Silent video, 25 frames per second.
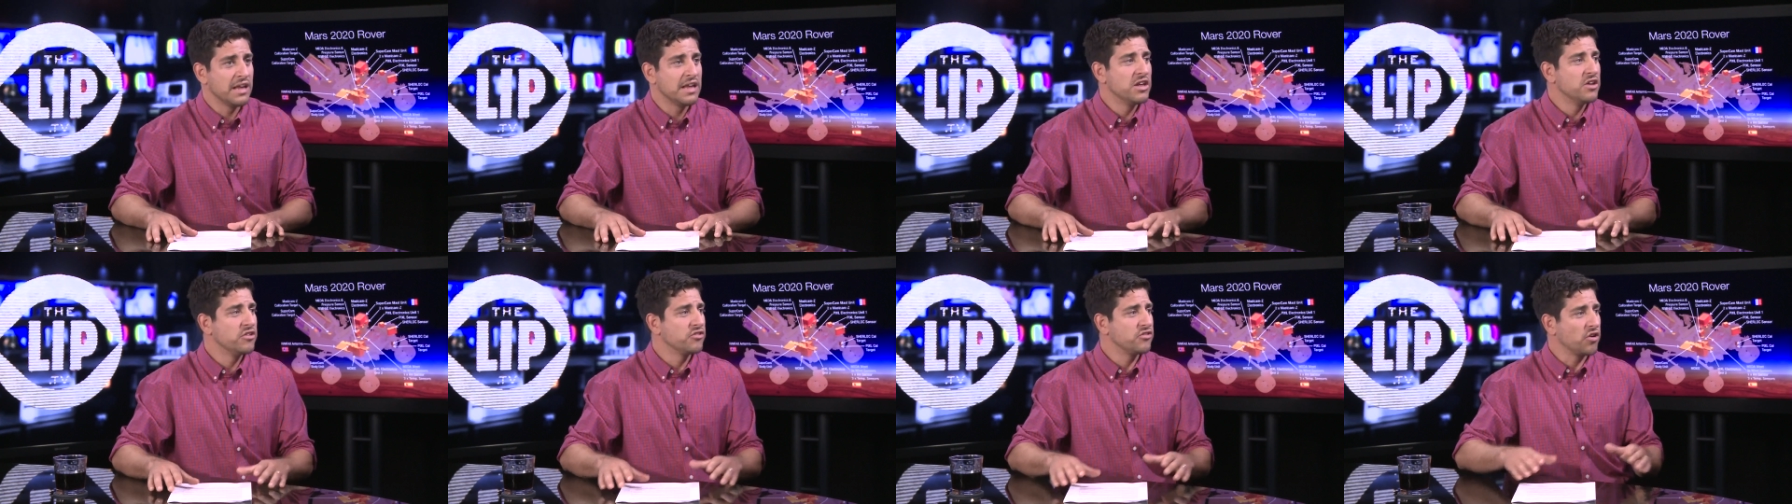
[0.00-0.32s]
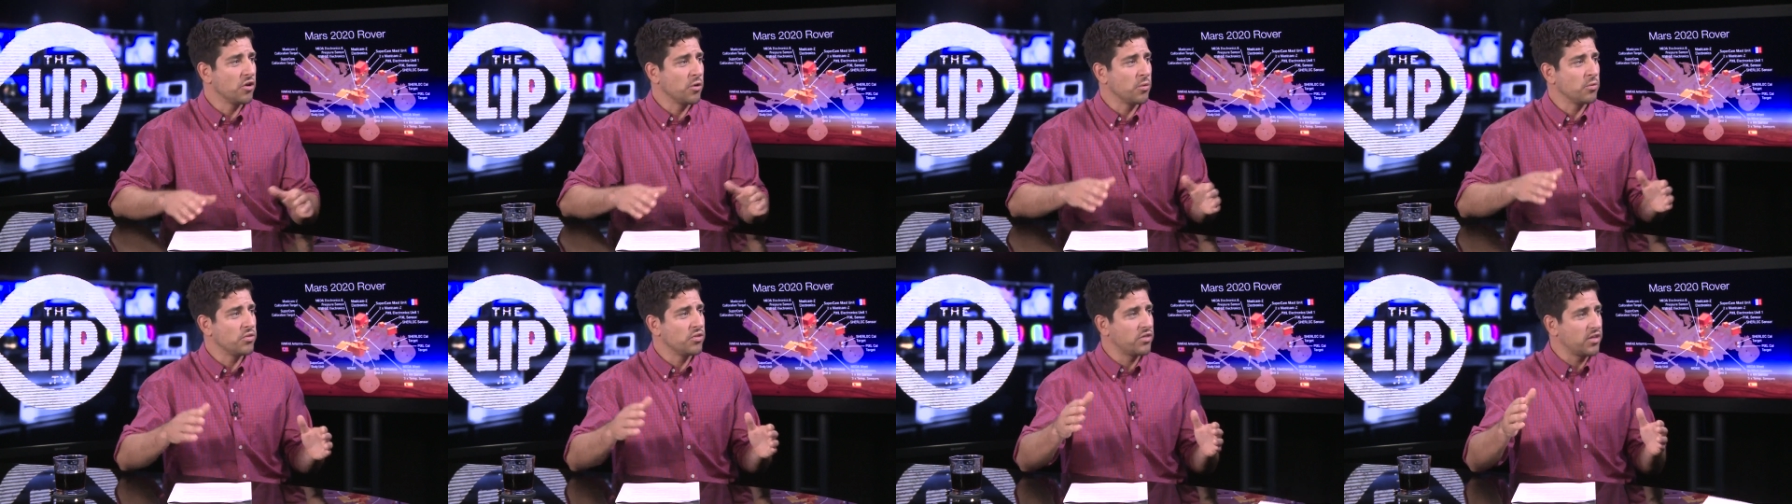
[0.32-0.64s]

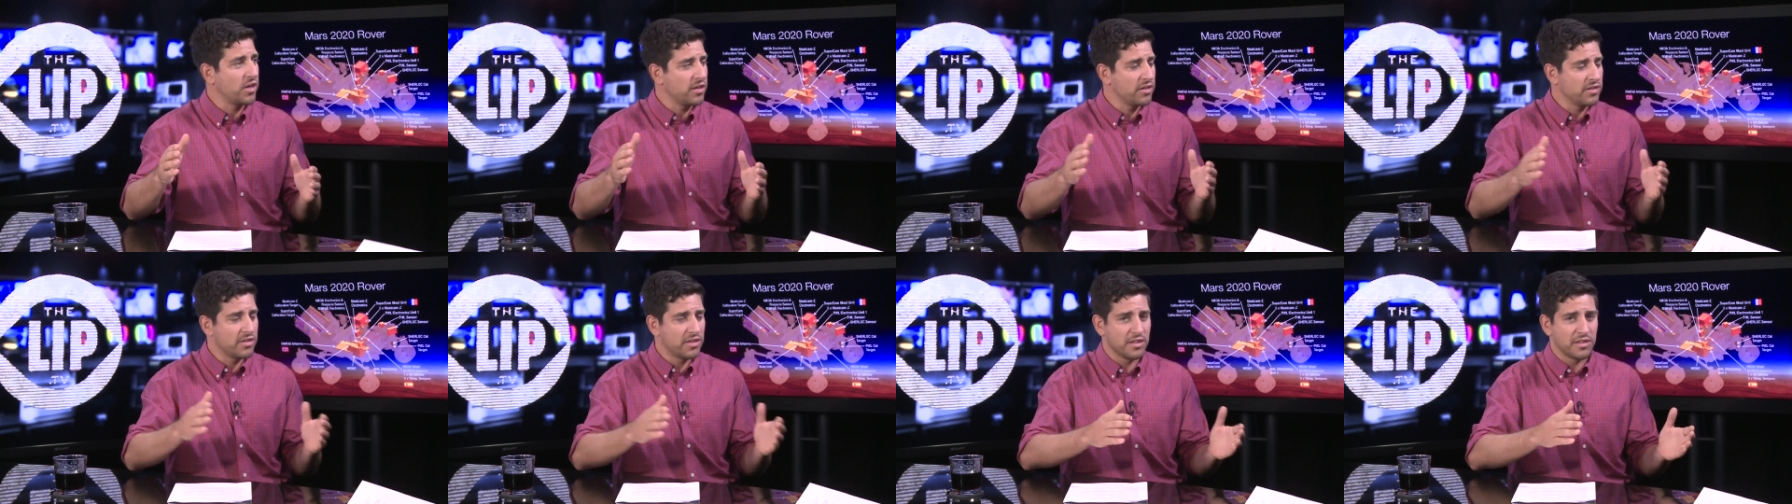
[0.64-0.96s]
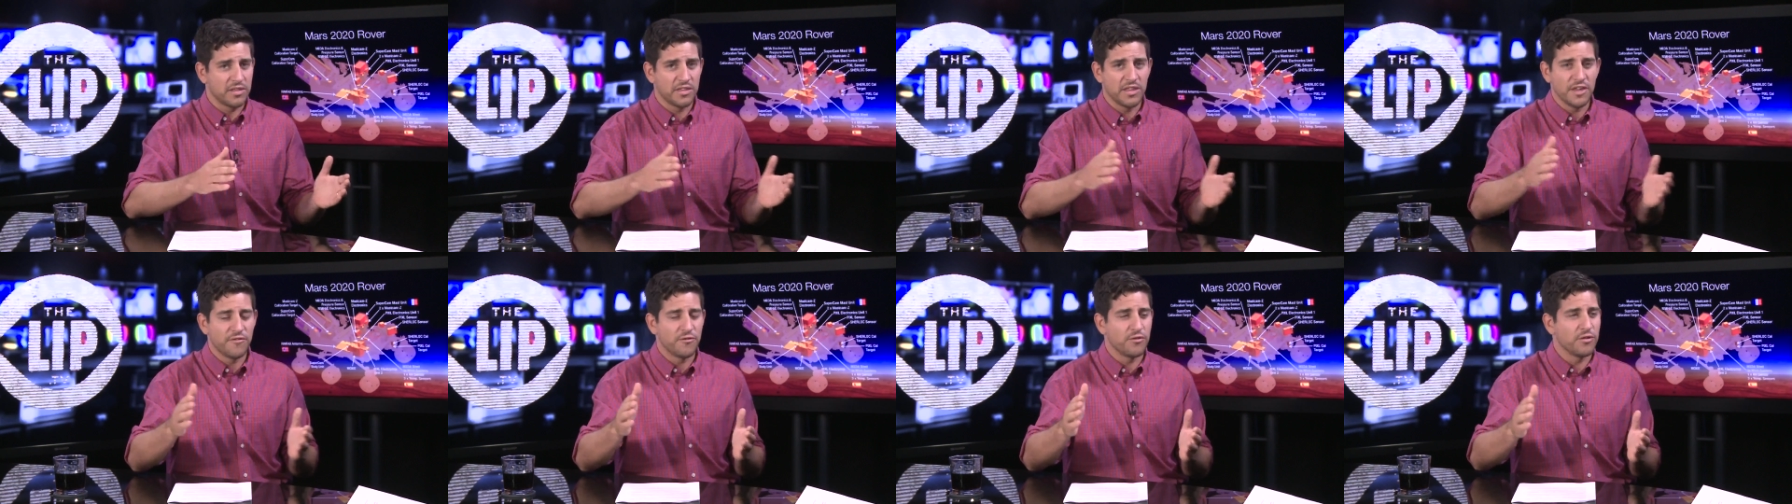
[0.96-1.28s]
So the
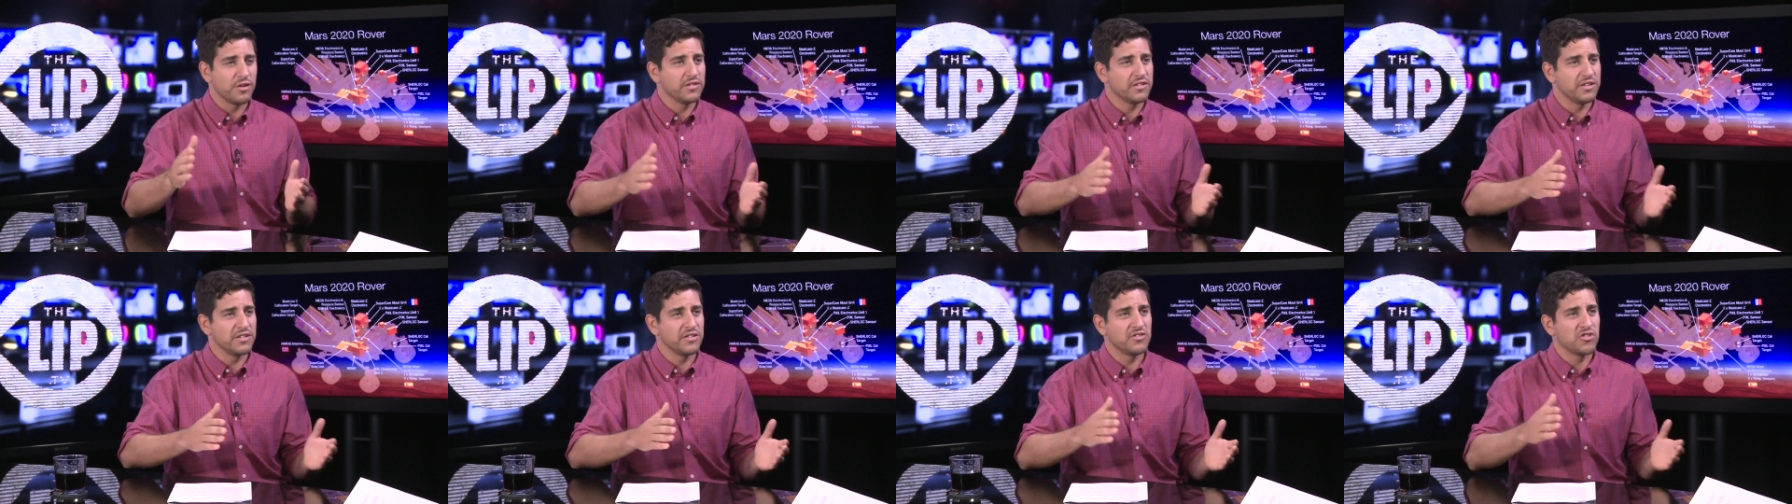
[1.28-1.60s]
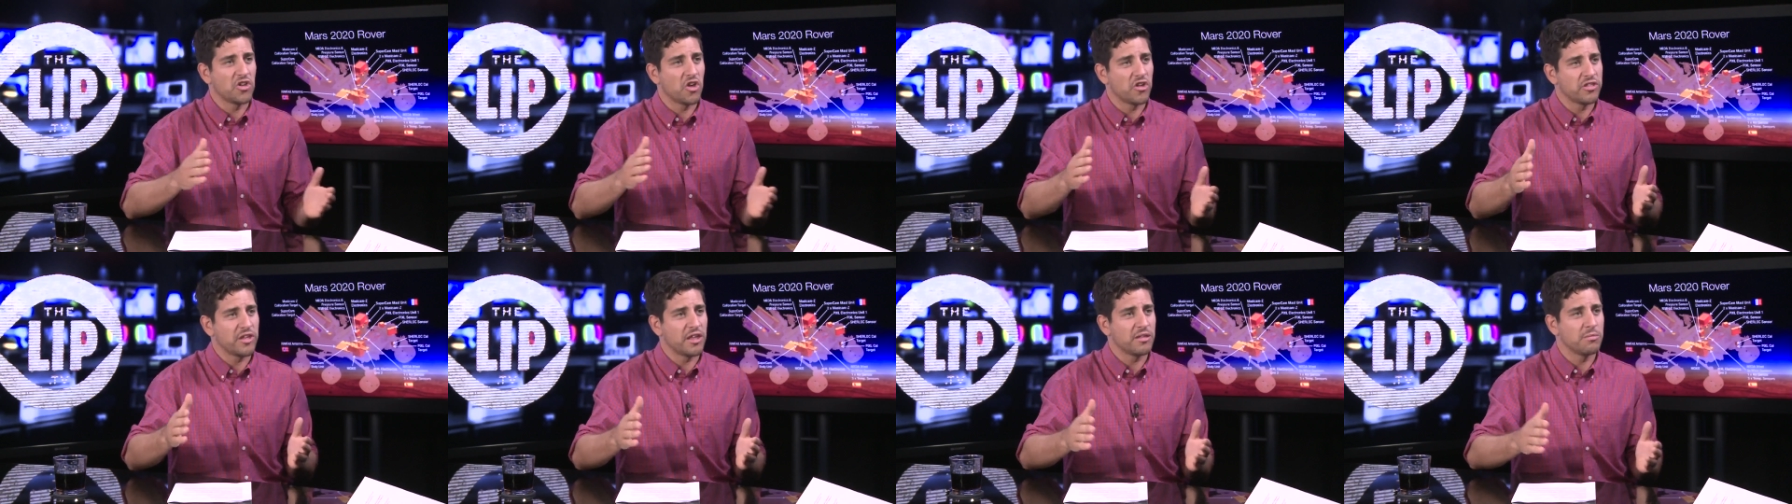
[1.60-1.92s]
difference is
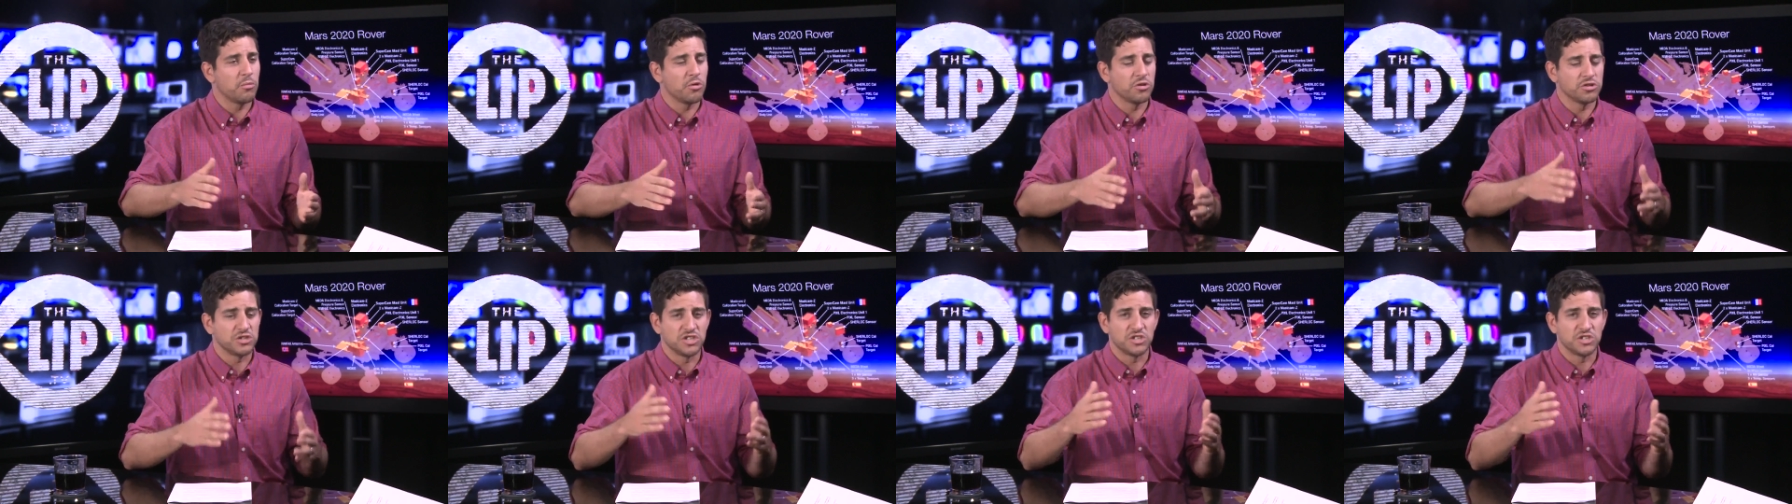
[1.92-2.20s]
not that much.